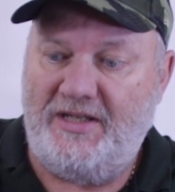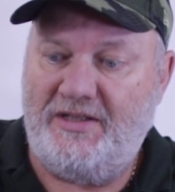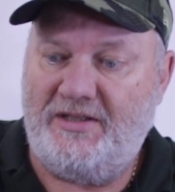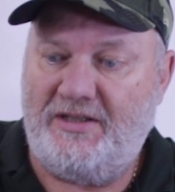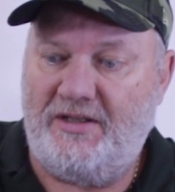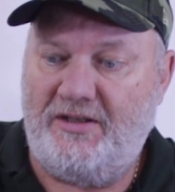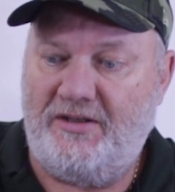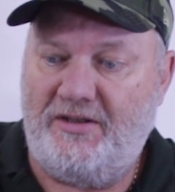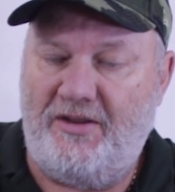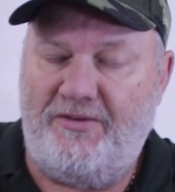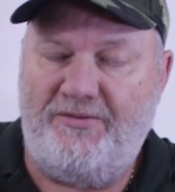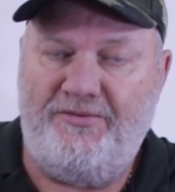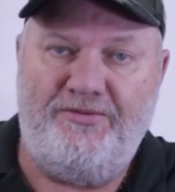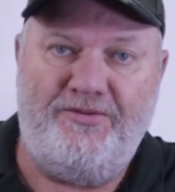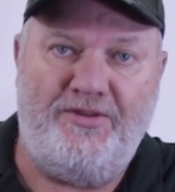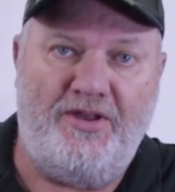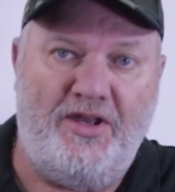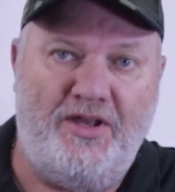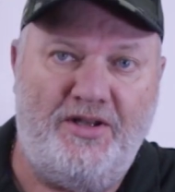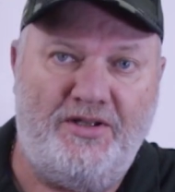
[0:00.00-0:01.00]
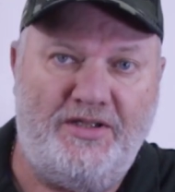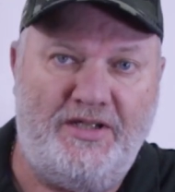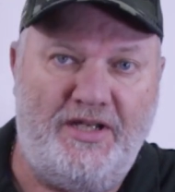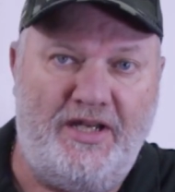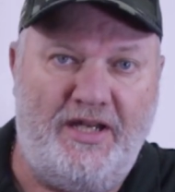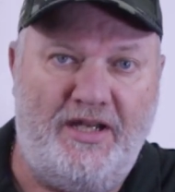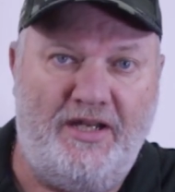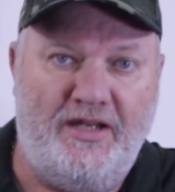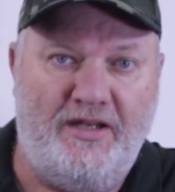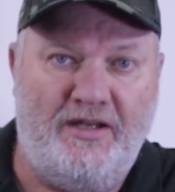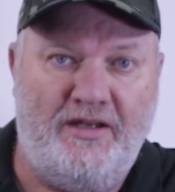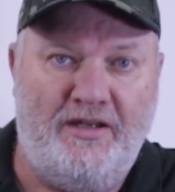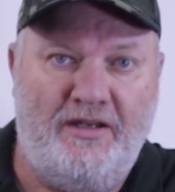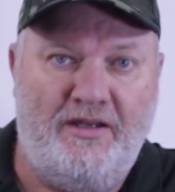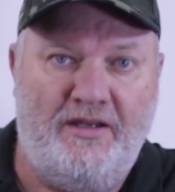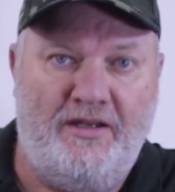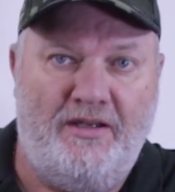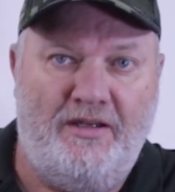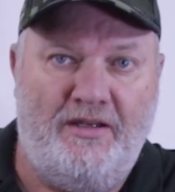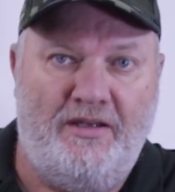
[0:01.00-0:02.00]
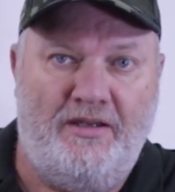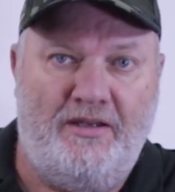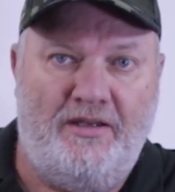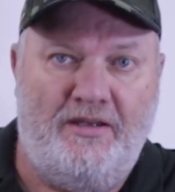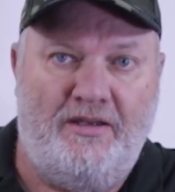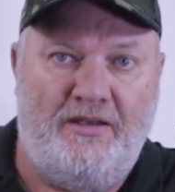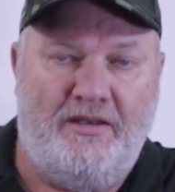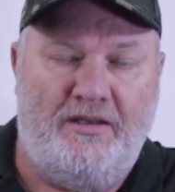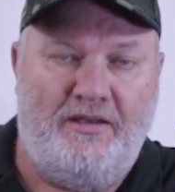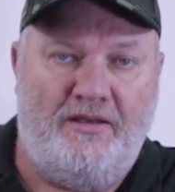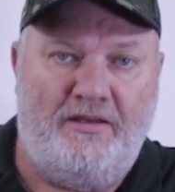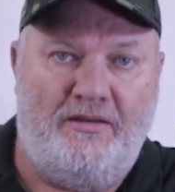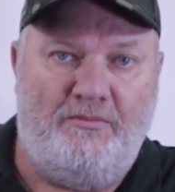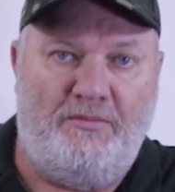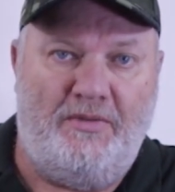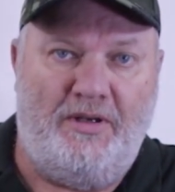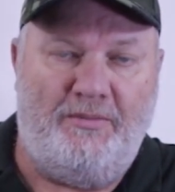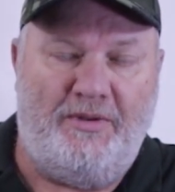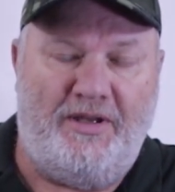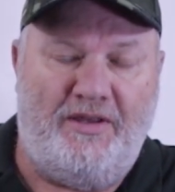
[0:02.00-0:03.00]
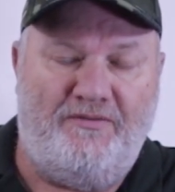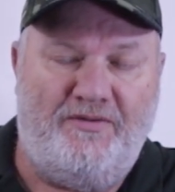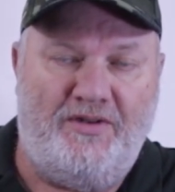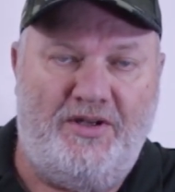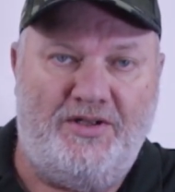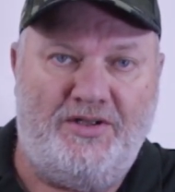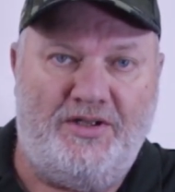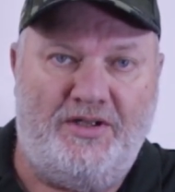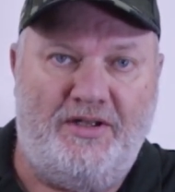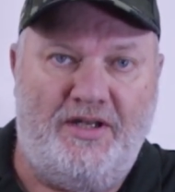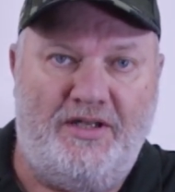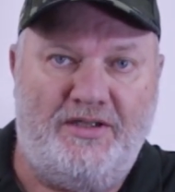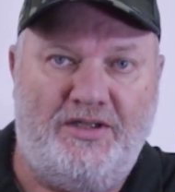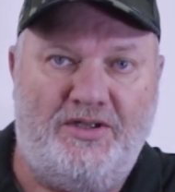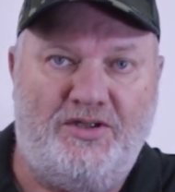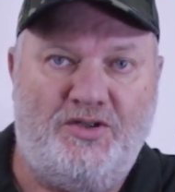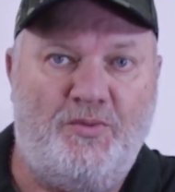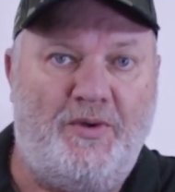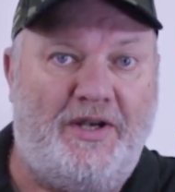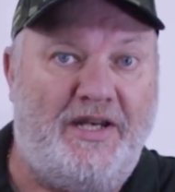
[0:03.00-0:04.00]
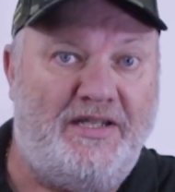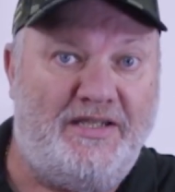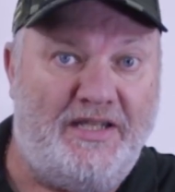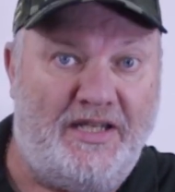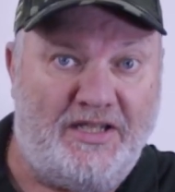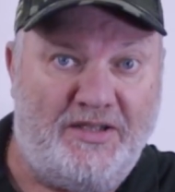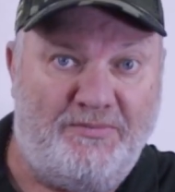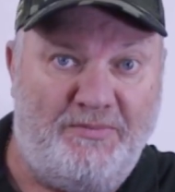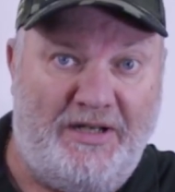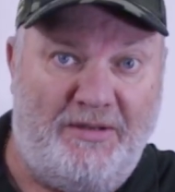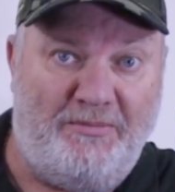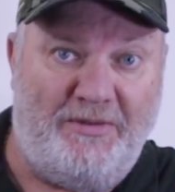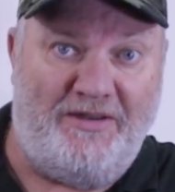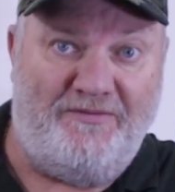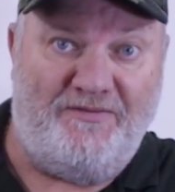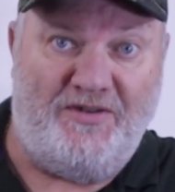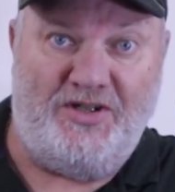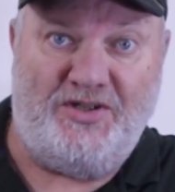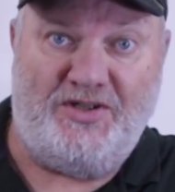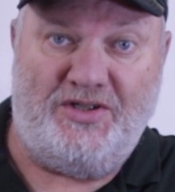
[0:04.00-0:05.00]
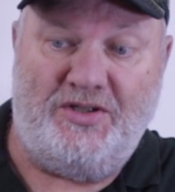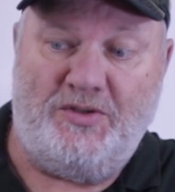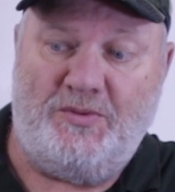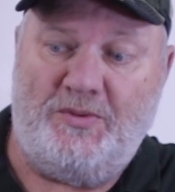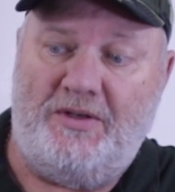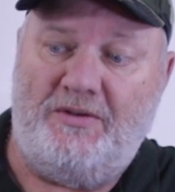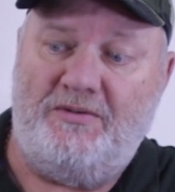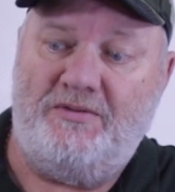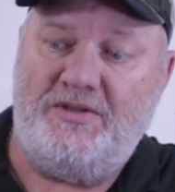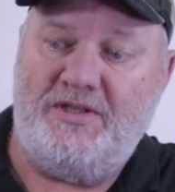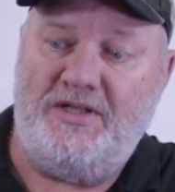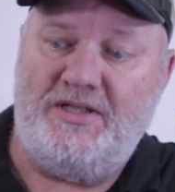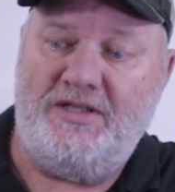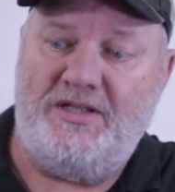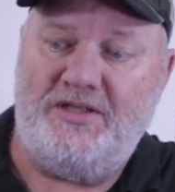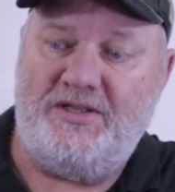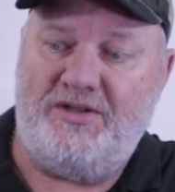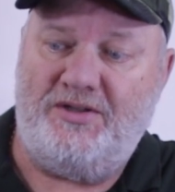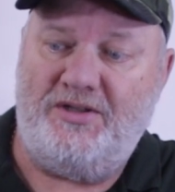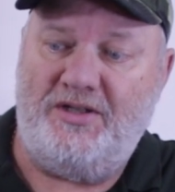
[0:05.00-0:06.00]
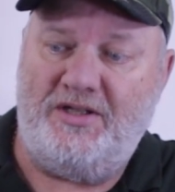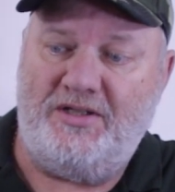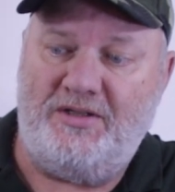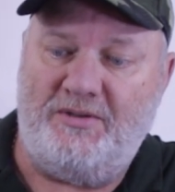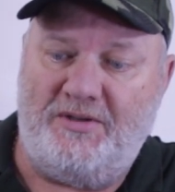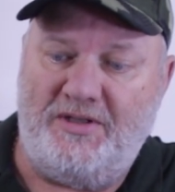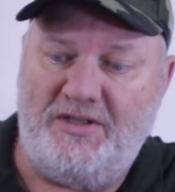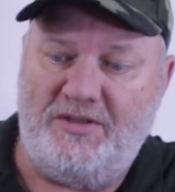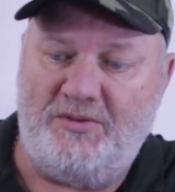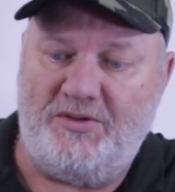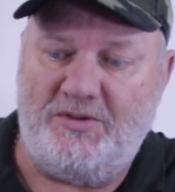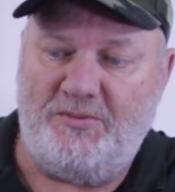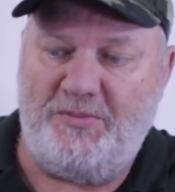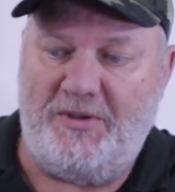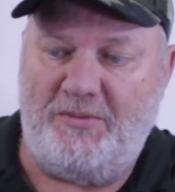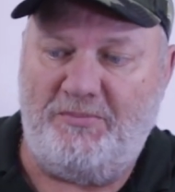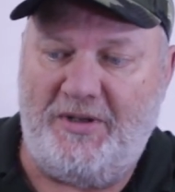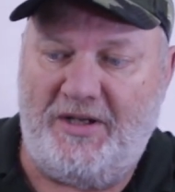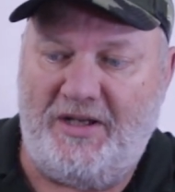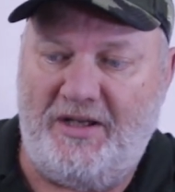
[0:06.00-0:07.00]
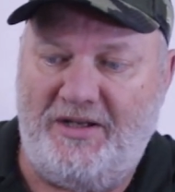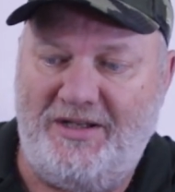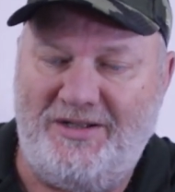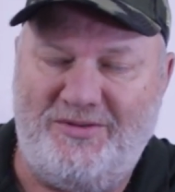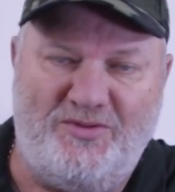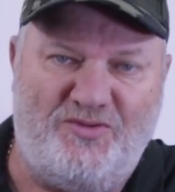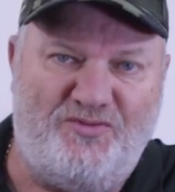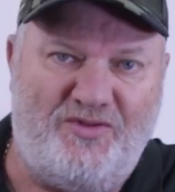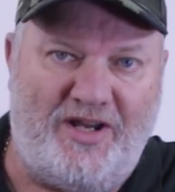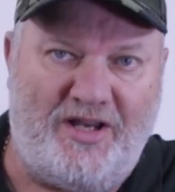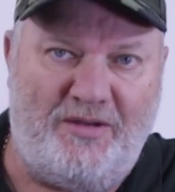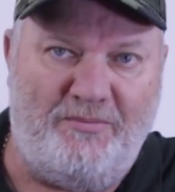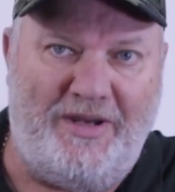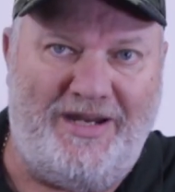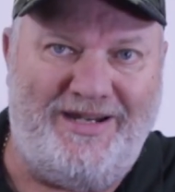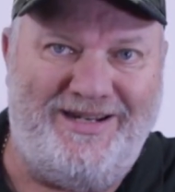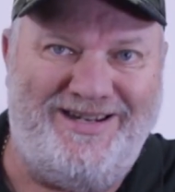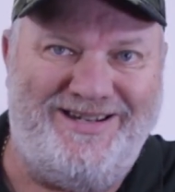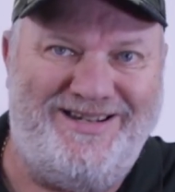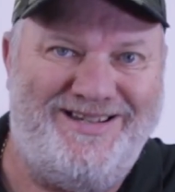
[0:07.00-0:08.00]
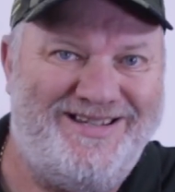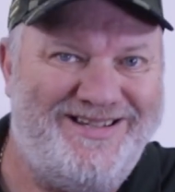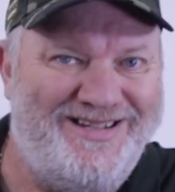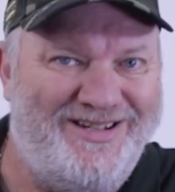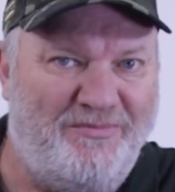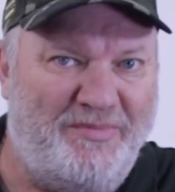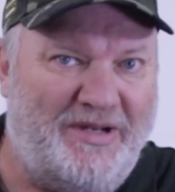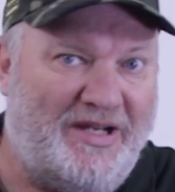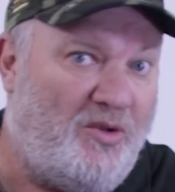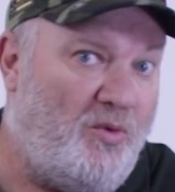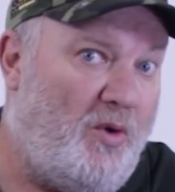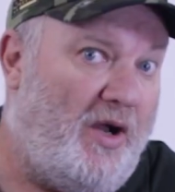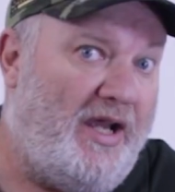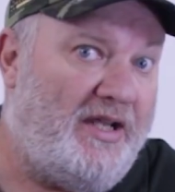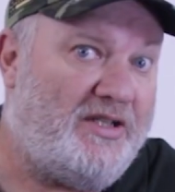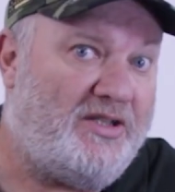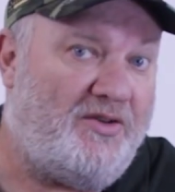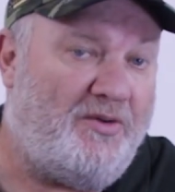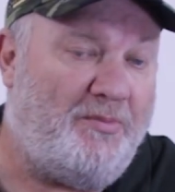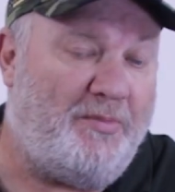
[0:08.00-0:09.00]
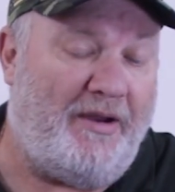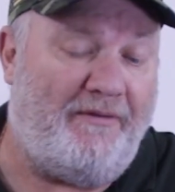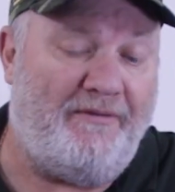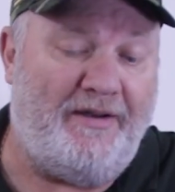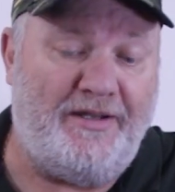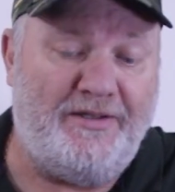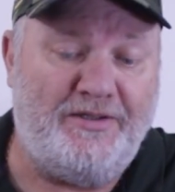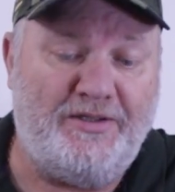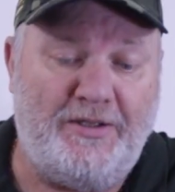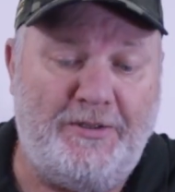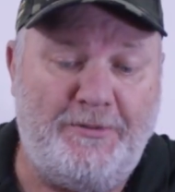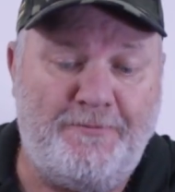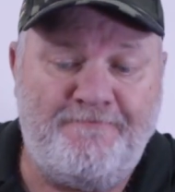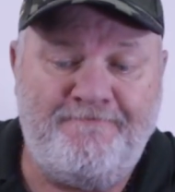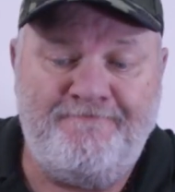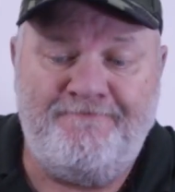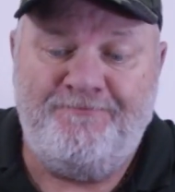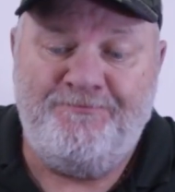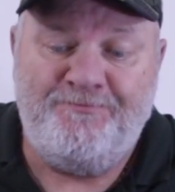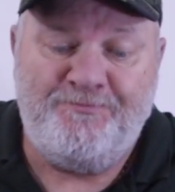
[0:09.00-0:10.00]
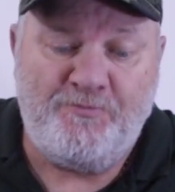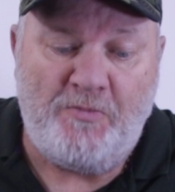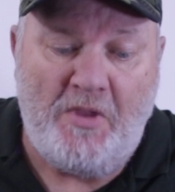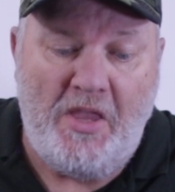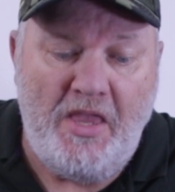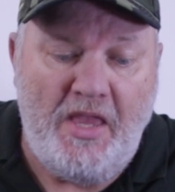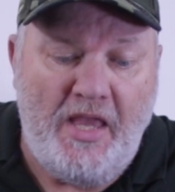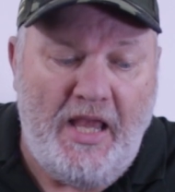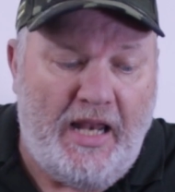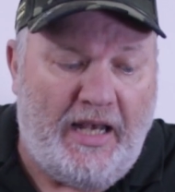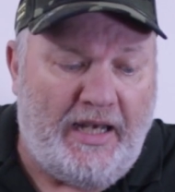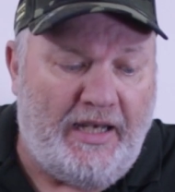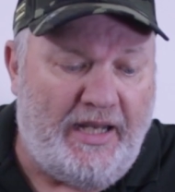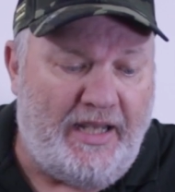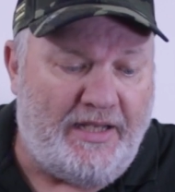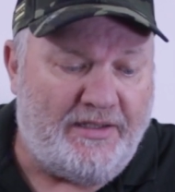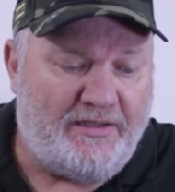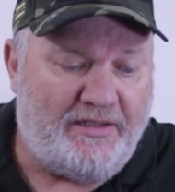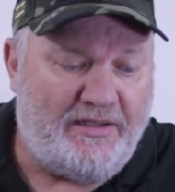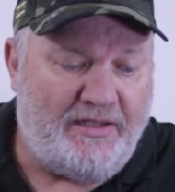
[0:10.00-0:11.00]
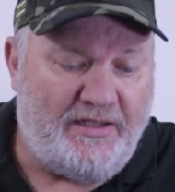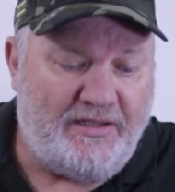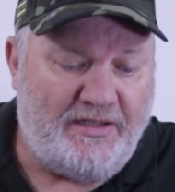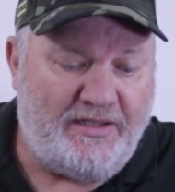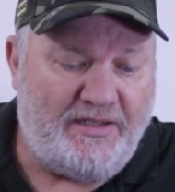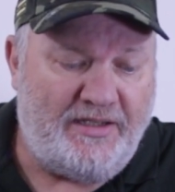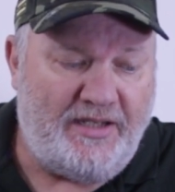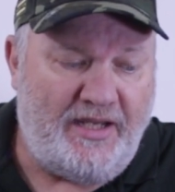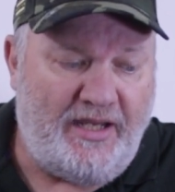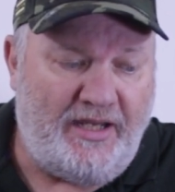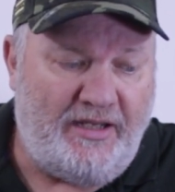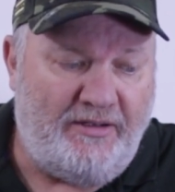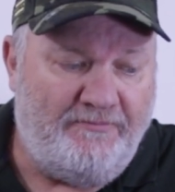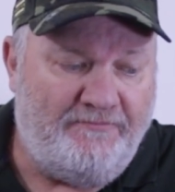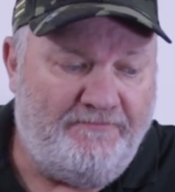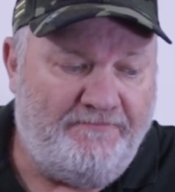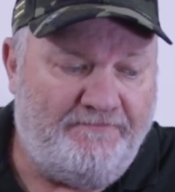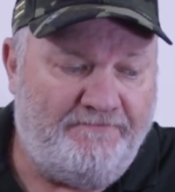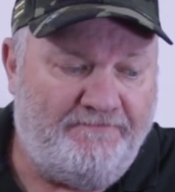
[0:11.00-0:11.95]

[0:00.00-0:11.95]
is the 30mm version. There's a 26mm version as well. So this is the 30 on this one, a bit bigger. This was recommended. It's a little bit quieter apparently. So let's see.